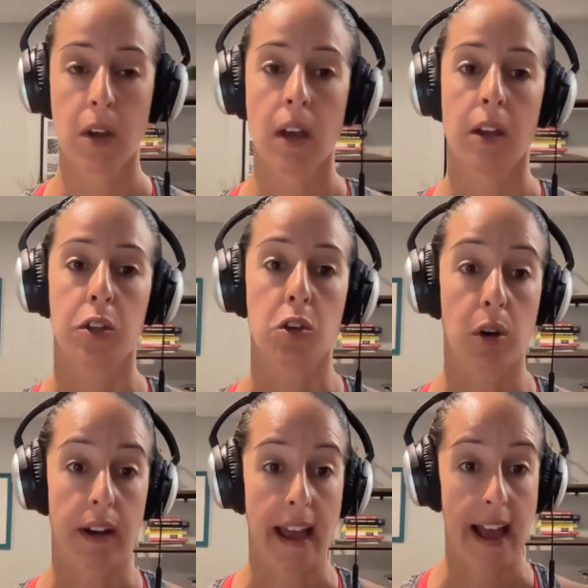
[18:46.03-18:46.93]
you're
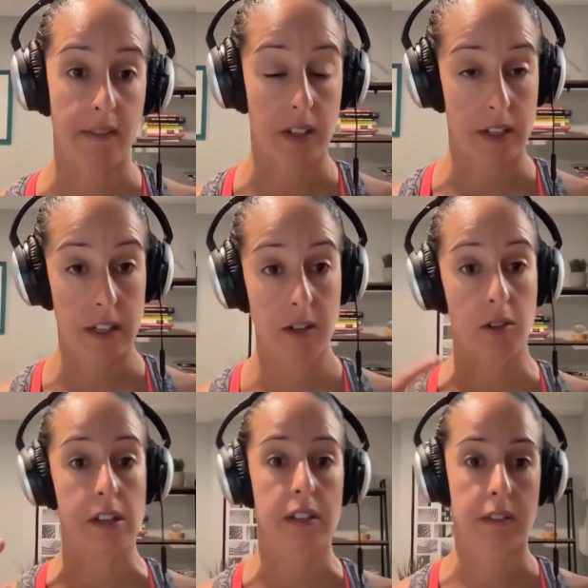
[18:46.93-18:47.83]
going to have a
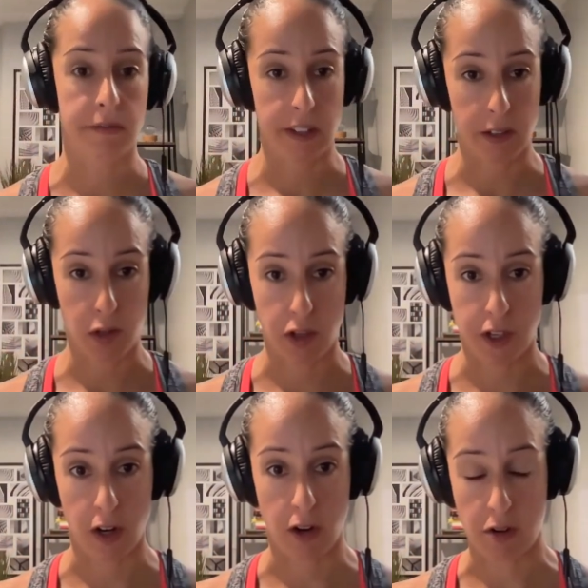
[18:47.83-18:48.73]
decrease in venous
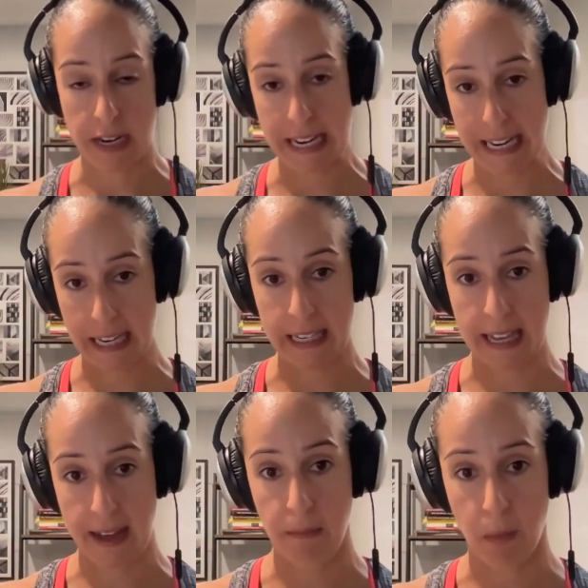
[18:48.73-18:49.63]
return in
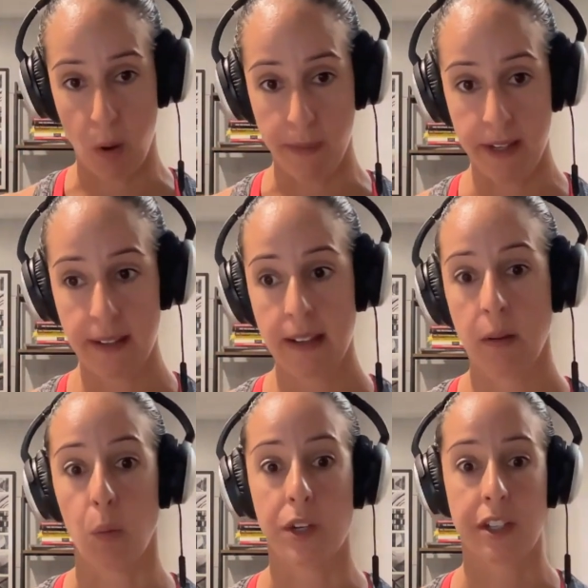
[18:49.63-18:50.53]
that moment,
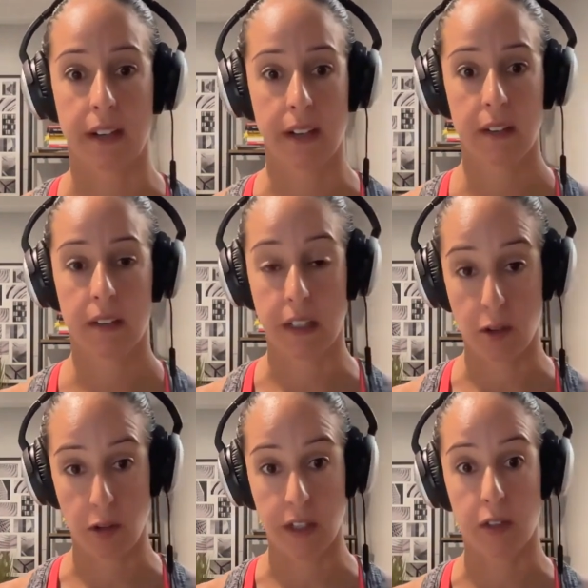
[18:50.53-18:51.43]
which then
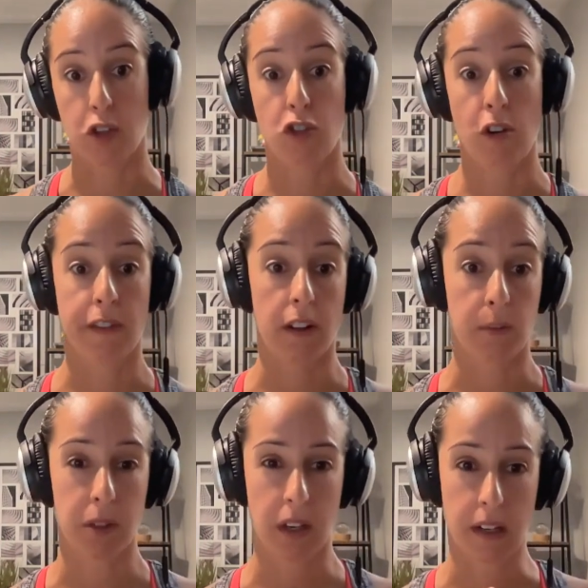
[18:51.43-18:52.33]
decreases stroke volume,
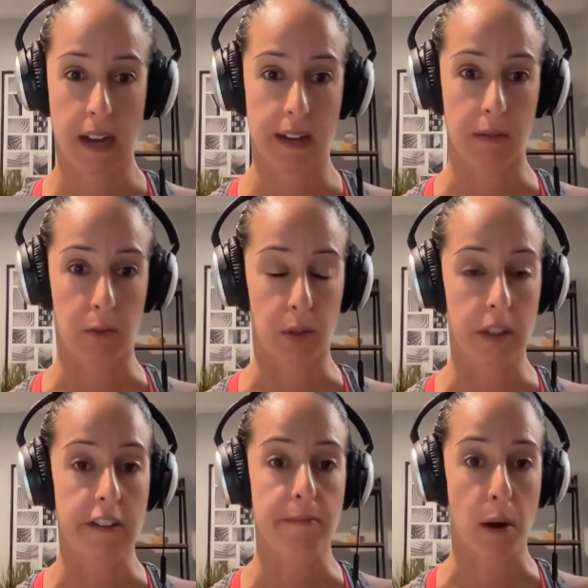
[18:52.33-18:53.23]
is going to kind of
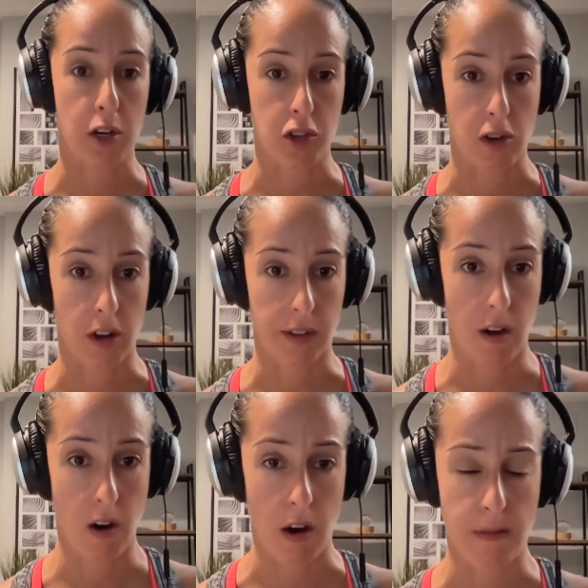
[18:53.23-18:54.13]
relieve pressure on the
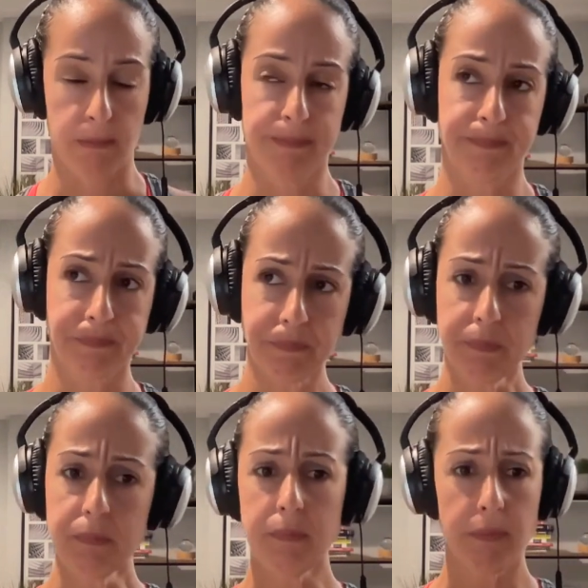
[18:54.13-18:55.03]
heart.
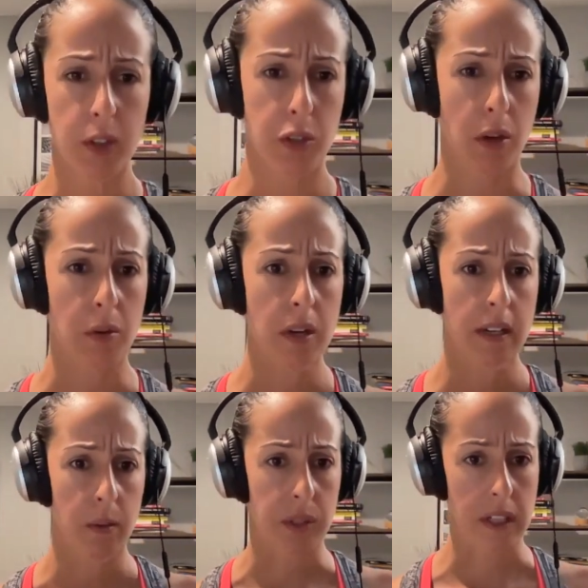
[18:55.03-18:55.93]
So it
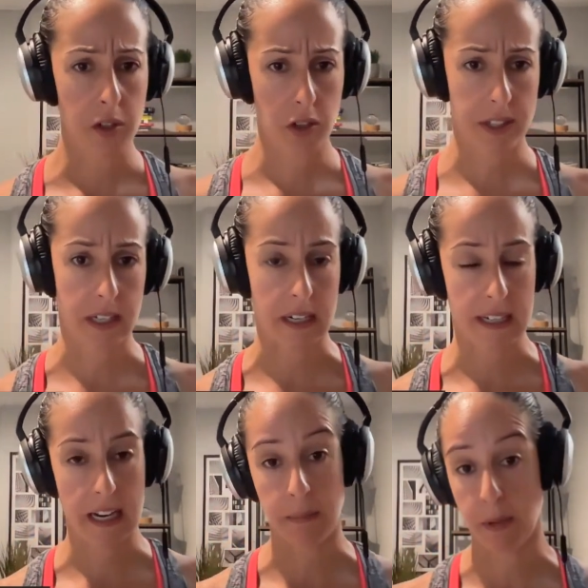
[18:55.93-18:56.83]
was an interesting
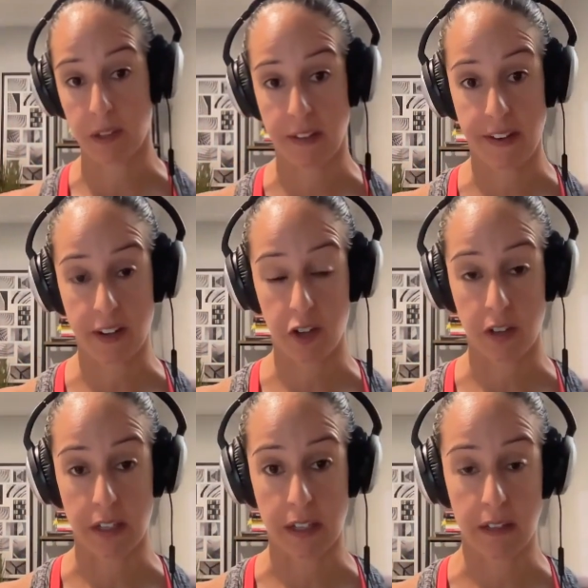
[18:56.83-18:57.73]
take, because I've
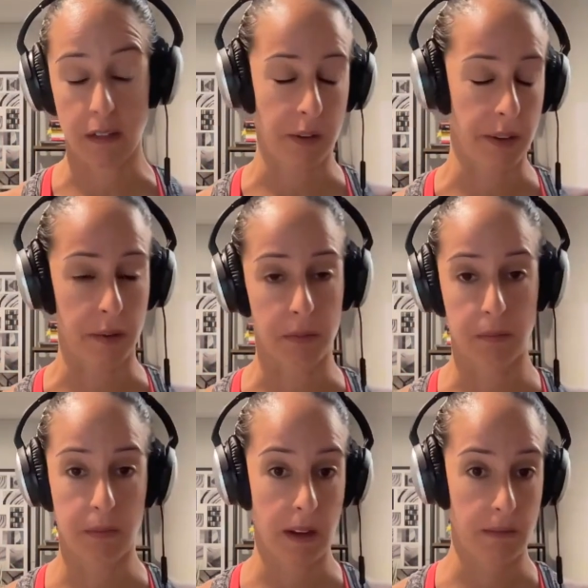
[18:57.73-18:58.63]
actually, although,
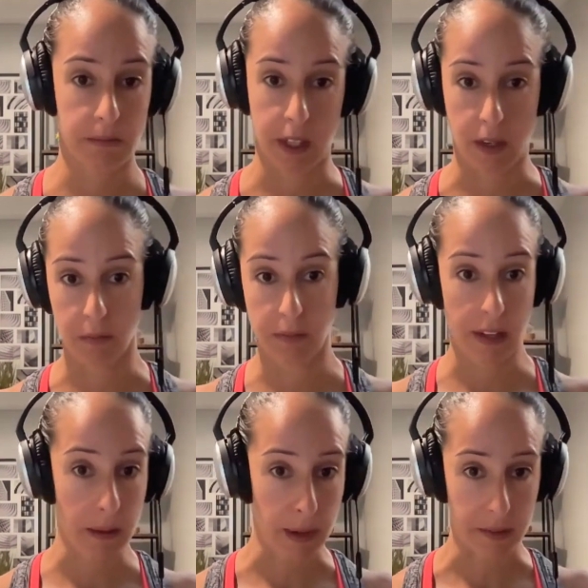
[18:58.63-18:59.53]

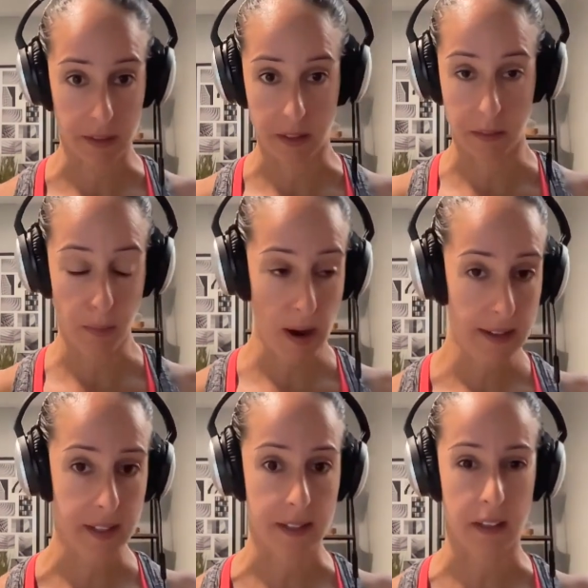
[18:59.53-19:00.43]
think about this
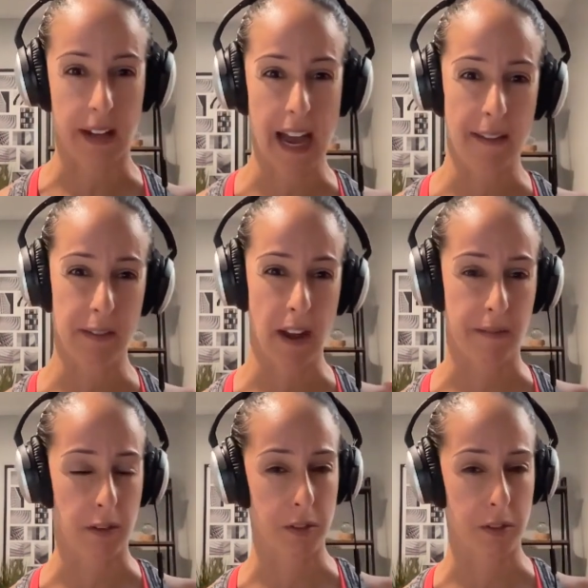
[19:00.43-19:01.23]
process a lot, haven't ever